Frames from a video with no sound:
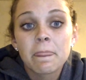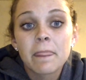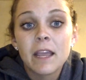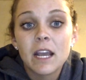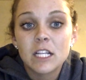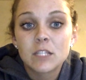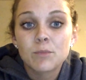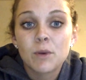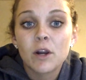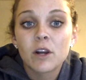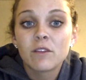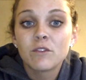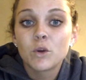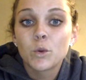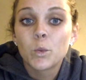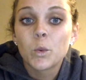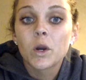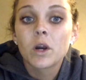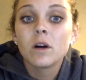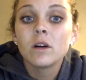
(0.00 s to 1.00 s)
It's part of the
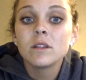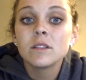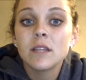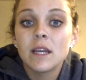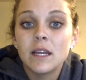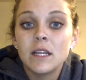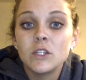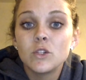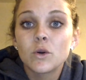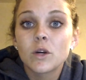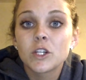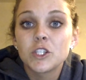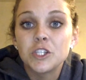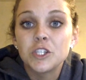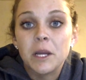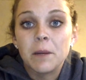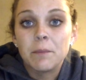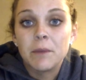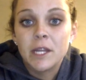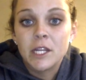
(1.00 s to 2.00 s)
World Indoor
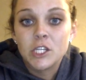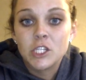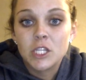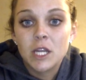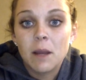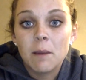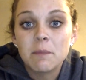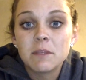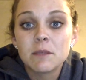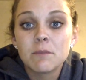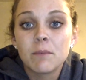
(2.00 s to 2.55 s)
Championships,